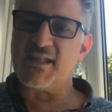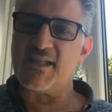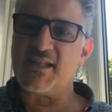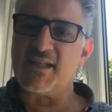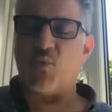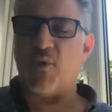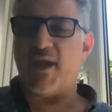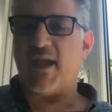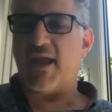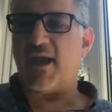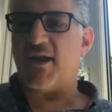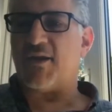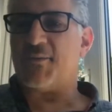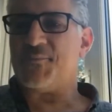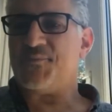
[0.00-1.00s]

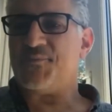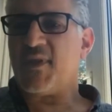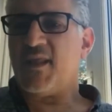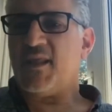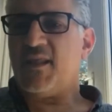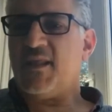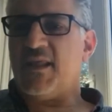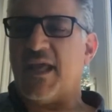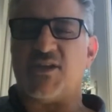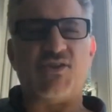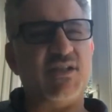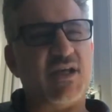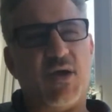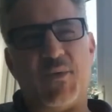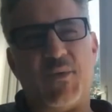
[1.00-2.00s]
where, actually
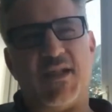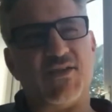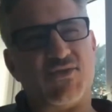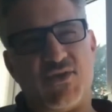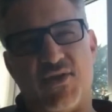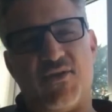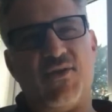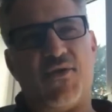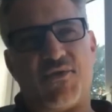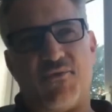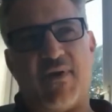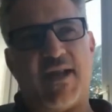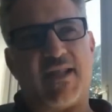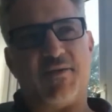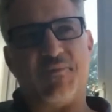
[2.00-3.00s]
Darwinian is not the
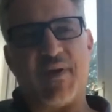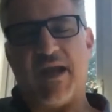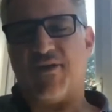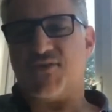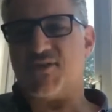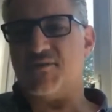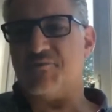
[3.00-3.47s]
right comparison,